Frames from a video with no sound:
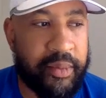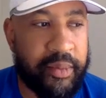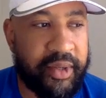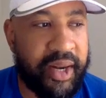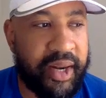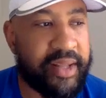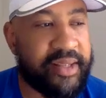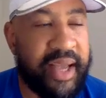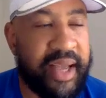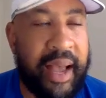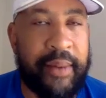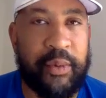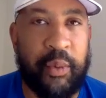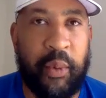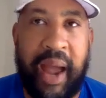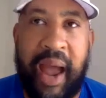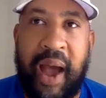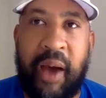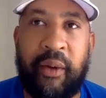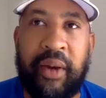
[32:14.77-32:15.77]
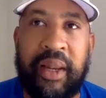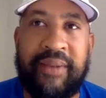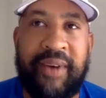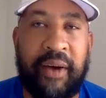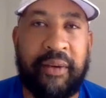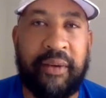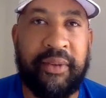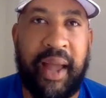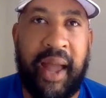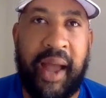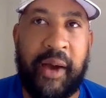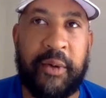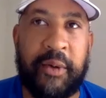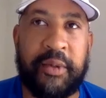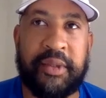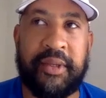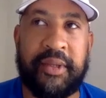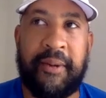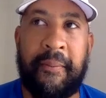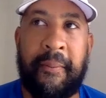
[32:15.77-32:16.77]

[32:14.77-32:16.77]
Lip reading: So there are times where I'll leave out the house